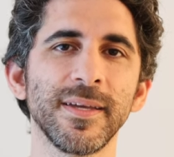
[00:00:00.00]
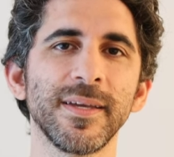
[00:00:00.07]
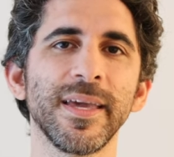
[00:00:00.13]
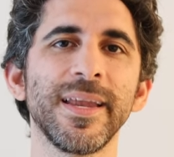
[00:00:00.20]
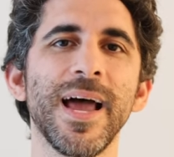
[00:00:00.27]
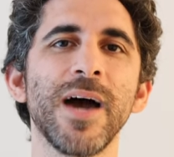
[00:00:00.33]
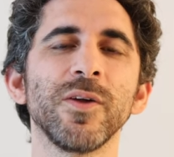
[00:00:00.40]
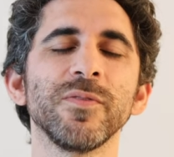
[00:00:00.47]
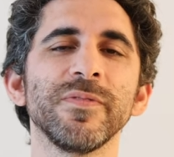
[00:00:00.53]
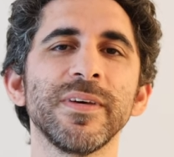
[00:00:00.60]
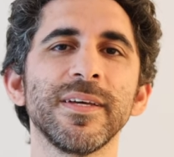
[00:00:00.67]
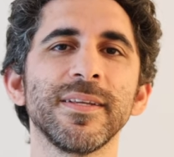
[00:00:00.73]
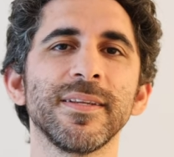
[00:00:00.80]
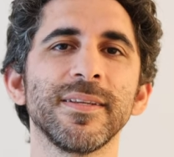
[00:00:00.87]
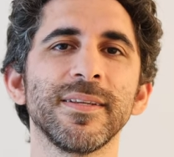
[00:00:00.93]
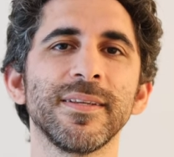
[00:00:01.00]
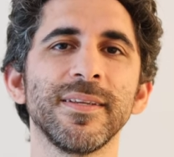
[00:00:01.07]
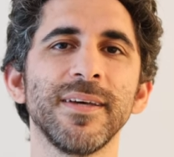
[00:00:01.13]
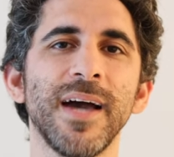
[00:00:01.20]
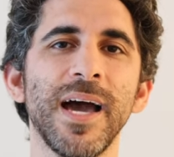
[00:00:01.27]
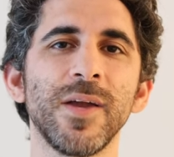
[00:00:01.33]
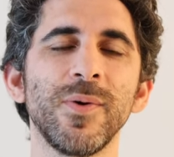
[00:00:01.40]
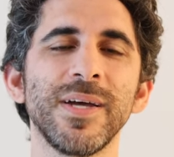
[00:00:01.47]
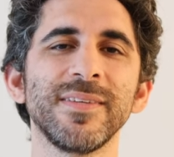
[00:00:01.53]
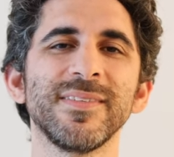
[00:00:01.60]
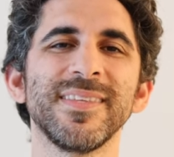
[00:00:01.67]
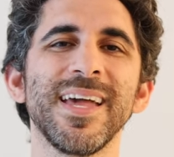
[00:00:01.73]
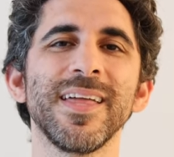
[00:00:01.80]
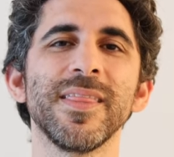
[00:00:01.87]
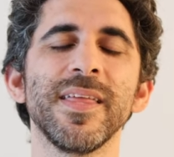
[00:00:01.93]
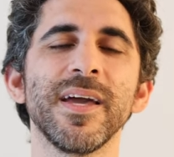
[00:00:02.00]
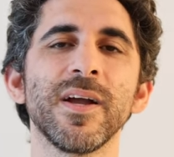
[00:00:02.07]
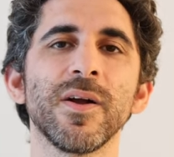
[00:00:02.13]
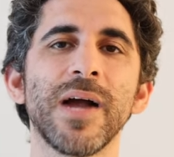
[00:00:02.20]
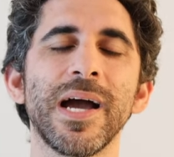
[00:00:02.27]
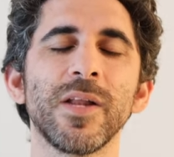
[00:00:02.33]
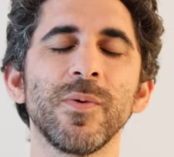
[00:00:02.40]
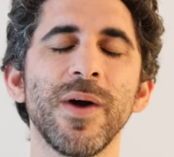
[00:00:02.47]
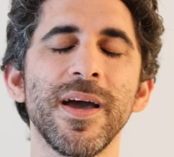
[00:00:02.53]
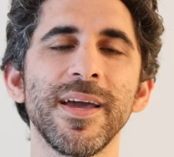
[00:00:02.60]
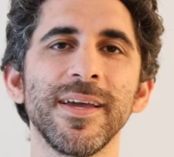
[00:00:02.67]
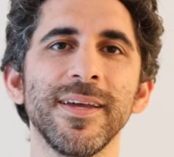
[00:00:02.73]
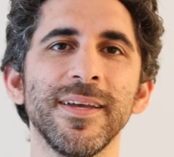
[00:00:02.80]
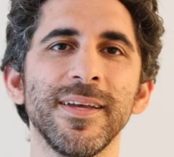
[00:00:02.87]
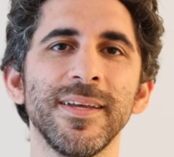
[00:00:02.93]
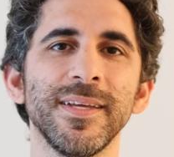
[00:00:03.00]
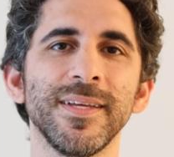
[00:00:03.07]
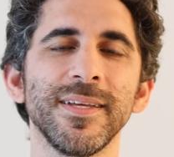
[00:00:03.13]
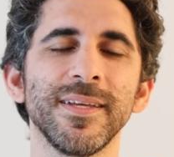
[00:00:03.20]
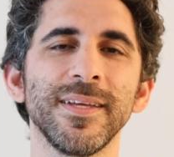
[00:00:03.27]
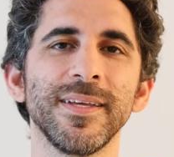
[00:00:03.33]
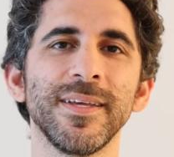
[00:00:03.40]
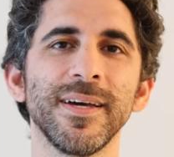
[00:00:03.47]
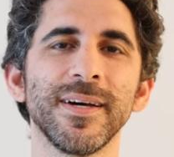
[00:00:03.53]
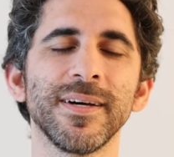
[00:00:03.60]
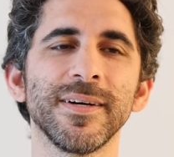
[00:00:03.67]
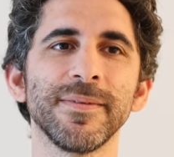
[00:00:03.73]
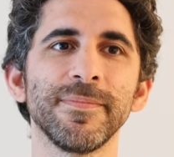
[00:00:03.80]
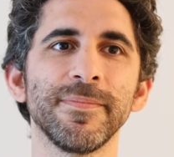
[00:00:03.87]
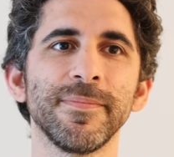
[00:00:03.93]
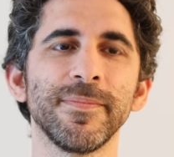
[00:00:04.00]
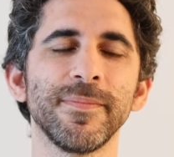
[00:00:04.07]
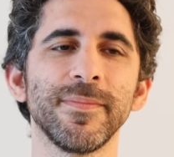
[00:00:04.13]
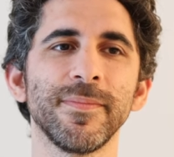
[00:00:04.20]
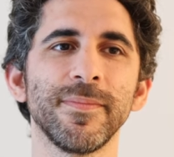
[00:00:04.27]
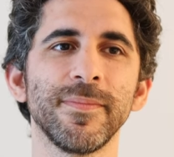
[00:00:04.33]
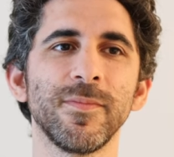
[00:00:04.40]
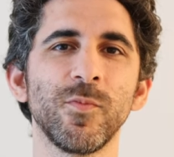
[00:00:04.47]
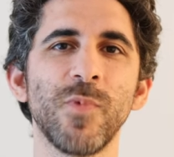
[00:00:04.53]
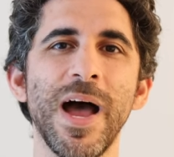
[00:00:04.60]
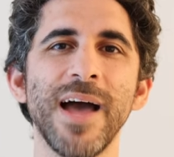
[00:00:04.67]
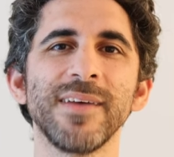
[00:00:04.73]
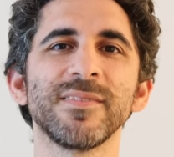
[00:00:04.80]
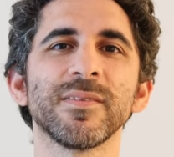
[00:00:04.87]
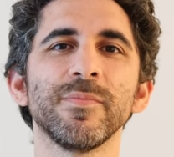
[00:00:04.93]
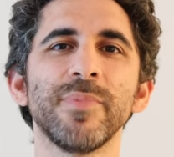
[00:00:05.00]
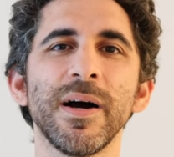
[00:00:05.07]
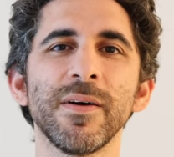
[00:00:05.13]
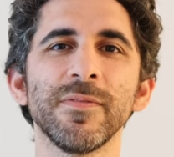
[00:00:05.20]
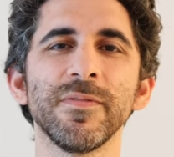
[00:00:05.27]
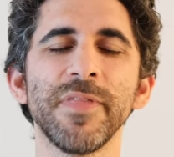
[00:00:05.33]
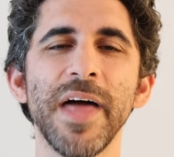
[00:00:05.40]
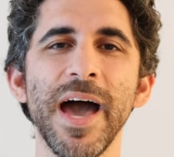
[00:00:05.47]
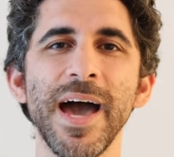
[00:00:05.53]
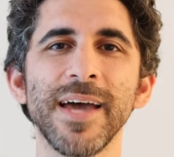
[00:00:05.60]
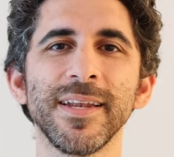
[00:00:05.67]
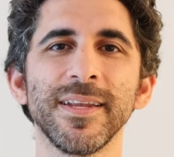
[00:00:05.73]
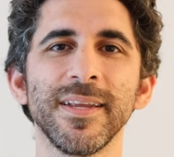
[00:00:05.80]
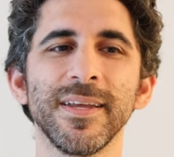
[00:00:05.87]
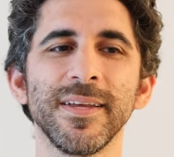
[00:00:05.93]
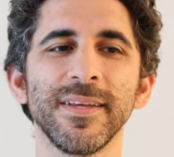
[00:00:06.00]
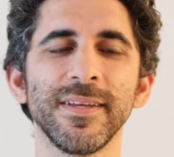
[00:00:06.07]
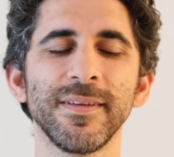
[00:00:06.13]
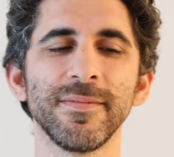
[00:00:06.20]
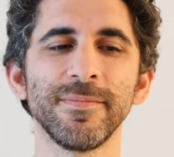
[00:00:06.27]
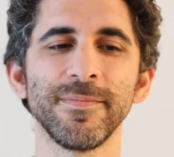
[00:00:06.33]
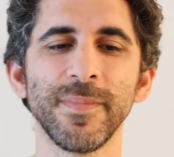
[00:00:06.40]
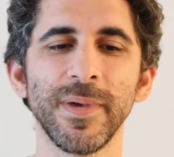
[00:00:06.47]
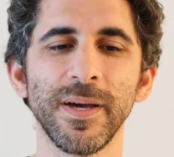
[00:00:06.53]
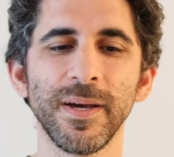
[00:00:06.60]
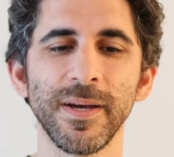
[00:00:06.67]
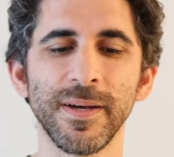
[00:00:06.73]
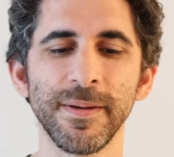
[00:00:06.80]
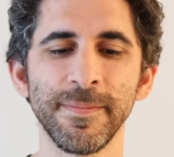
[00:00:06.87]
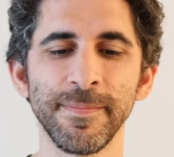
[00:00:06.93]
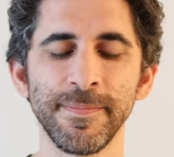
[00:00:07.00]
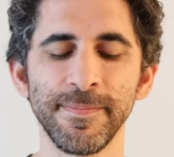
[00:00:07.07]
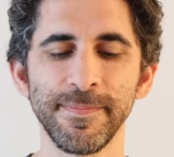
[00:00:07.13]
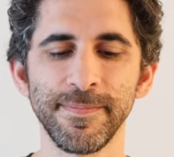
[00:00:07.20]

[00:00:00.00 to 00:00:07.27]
get out of it? How do I stay there? How do I um, rise above that um,